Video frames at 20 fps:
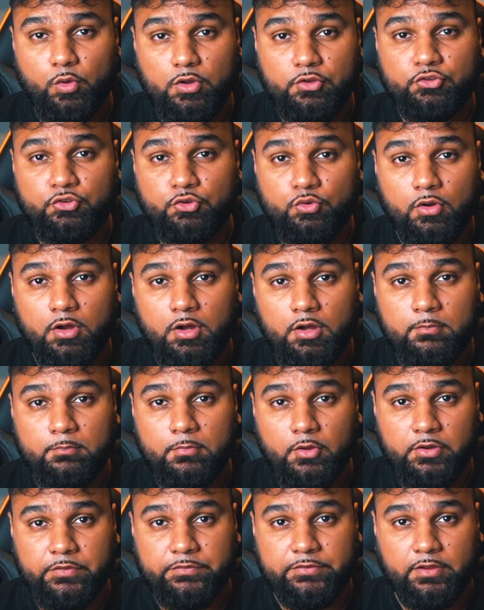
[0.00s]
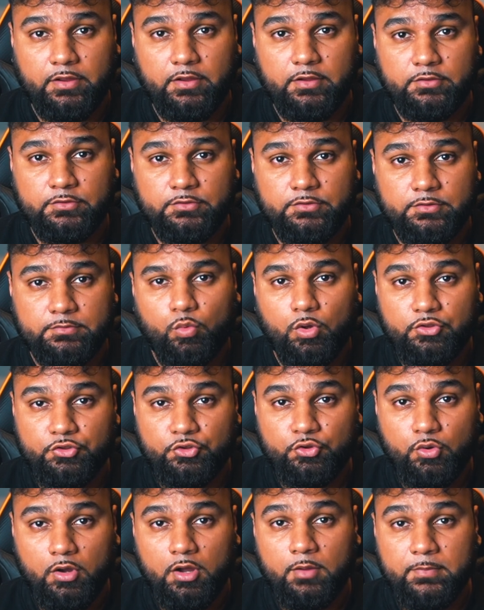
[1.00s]
once you are monetized,
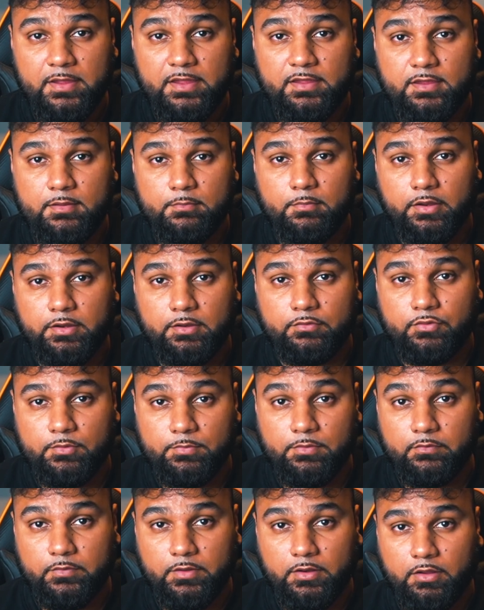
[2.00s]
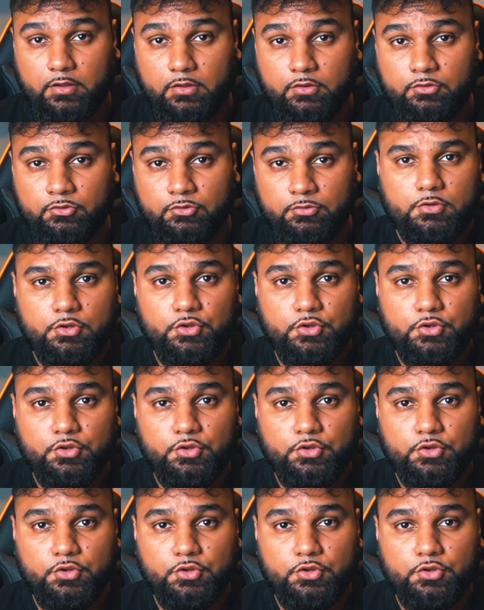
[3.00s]
once you are making money from the videos,